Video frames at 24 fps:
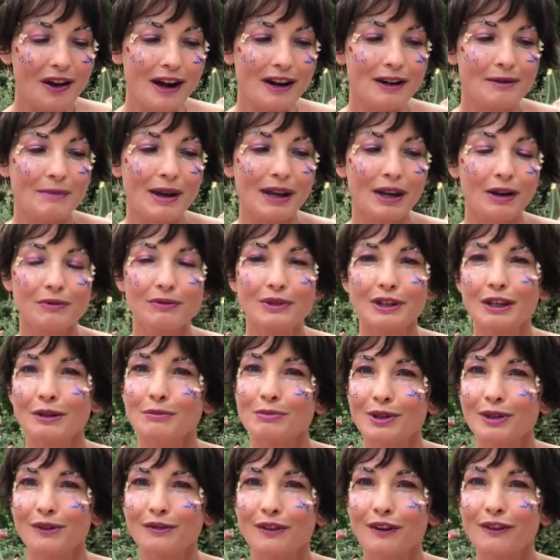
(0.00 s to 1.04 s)
how to make a really
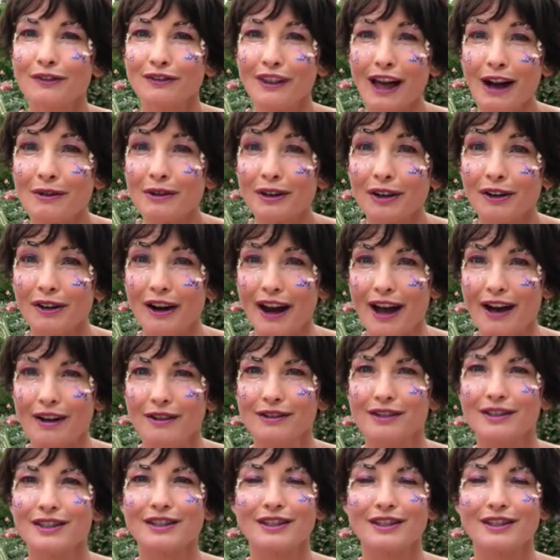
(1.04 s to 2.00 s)
beautiful flower crown.